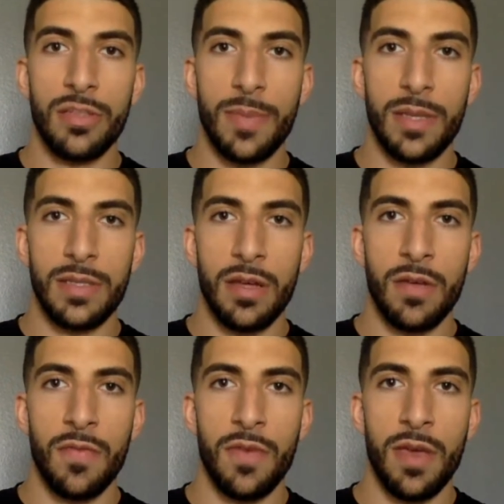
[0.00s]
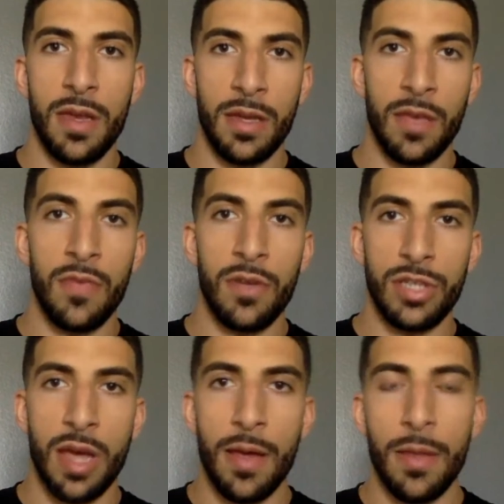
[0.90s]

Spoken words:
myself and give it a shot."